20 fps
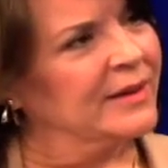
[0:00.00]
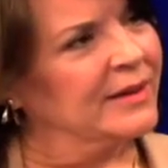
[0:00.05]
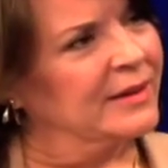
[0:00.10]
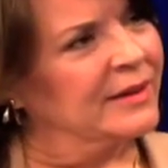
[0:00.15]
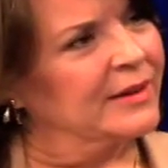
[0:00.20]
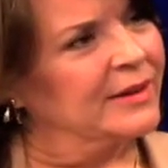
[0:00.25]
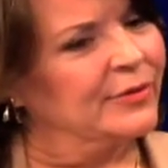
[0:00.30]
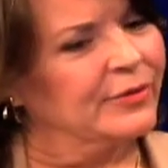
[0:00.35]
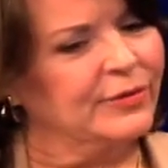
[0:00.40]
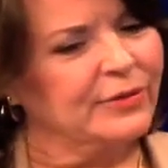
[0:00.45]

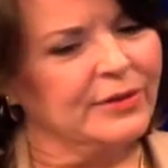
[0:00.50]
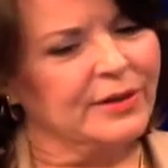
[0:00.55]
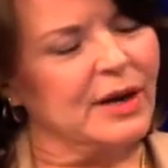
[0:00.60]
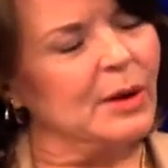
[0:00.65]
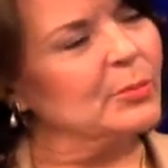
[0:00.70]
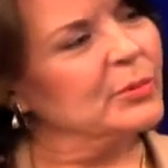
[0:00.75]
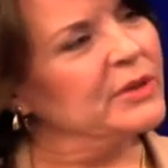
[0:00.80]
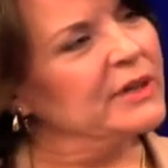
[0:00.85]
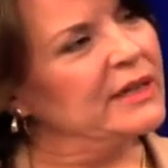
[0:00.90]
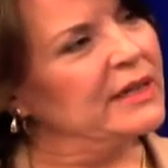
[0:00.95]
for a
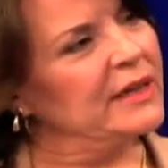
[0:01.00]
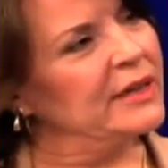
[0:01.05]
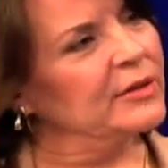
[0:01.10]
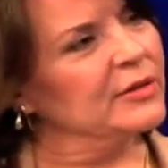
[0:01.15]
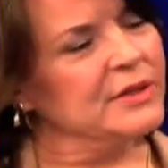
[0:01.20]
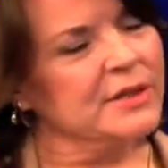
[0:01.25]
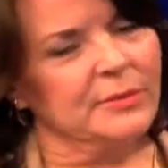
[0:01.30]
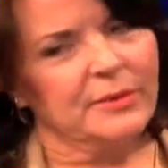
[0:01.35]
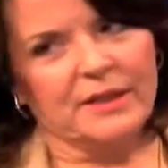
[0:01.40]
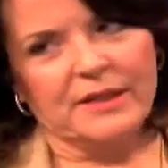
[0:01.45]
couple of
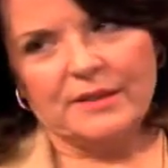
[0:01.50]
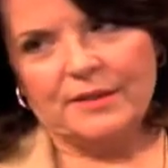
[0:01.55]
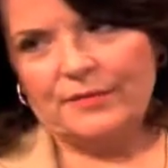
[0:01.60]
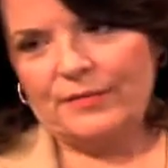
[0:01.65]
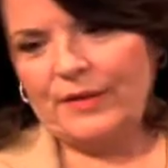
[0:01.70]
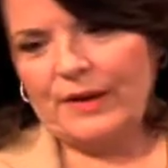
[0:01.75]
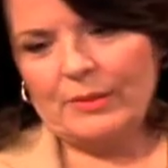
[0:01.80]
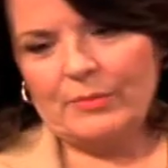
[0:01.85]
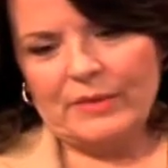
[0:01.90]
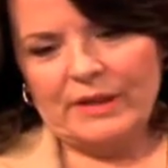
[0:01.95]
years. I mean, because
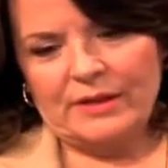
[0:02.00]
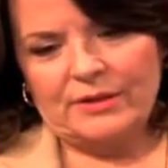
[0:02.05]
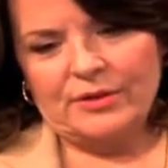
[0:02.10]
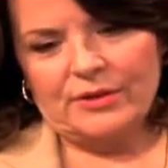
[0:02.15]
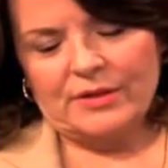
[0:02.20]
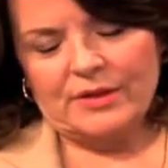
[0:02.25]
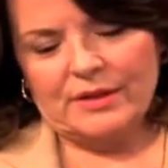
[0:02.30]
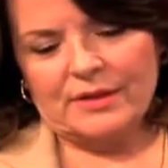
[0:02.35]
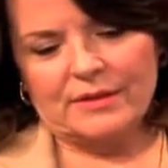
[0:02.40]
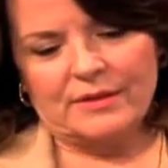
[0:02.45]
family
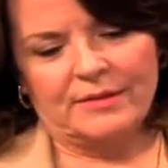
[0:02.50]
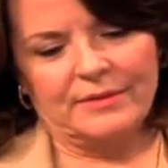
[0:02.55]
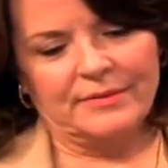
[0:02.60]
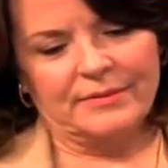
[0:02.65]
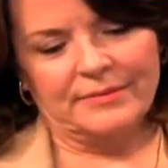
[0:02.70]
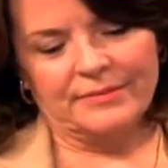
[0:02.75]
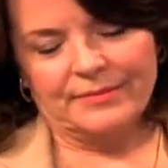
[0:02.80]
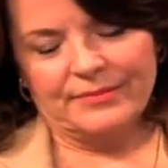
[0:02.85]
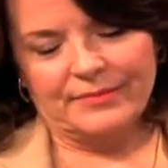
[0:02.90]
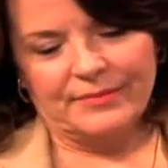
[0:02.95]
just
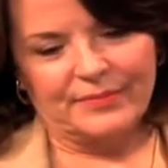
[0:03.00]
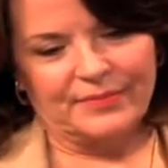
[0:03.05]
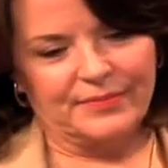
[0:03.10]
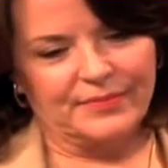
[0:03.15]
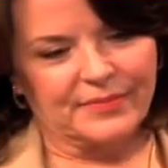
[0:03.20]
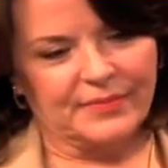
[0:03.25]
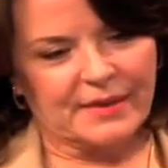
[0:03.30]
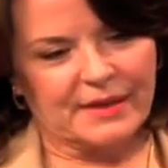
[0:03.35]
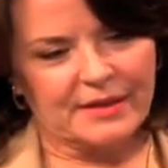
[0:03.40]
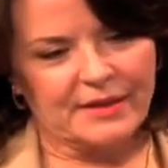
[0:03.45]

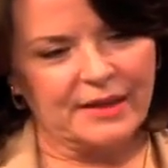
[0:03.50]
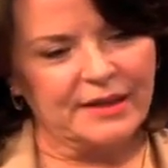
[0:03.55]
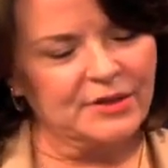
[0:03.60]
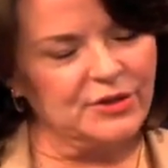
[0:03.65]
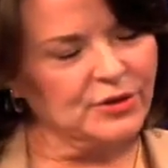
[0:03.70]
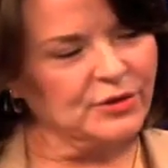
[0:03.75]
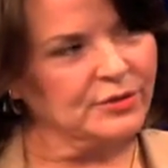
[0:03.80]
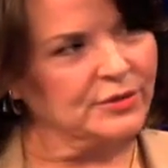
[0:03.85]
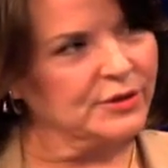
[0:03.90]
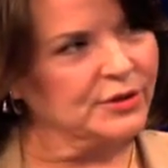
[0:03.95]

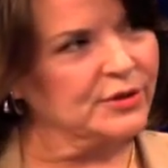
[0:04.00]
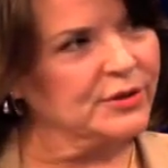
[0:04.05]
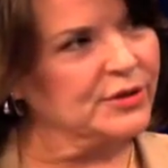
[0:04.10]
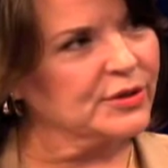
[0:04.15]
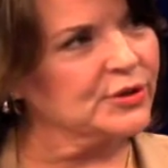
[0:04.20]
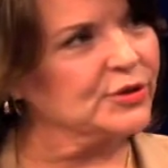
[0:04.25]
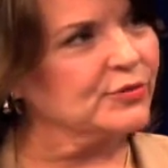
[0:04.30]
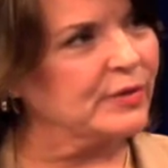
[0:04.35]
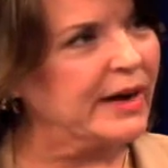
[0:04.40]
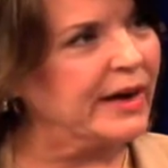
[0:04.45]
thinks you're just
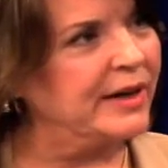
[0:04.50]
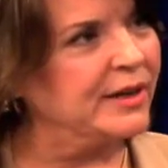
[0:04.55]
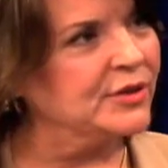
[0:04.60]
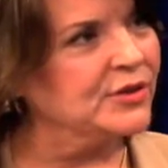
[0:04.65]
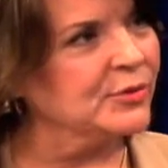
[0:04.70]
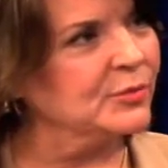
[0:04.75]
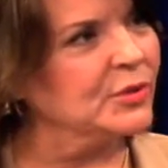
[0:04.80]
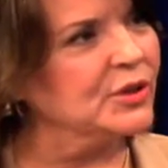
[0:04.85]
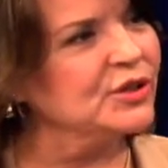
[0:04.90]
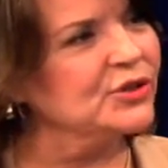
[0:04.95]
strange,
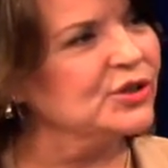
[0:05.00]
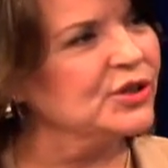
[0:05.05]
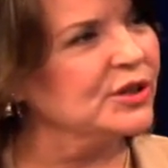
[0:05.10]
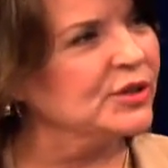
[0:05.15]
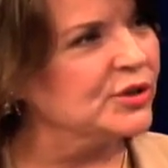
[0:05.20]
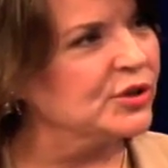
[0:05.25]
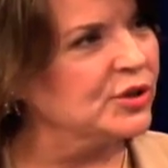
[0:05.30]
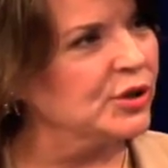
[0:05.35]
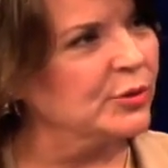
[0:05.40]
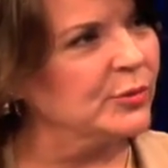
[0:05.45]
and what is she
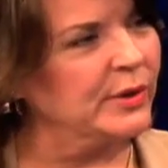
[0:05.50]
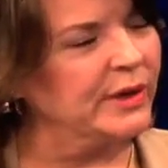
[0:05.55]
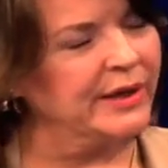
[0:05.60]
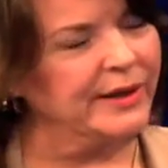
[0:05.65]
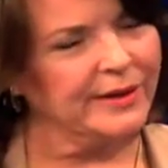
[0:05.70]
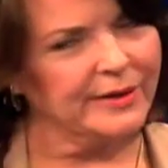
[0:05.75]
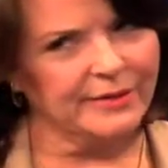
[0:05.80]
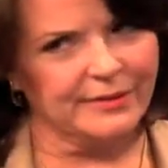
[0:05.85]
doing?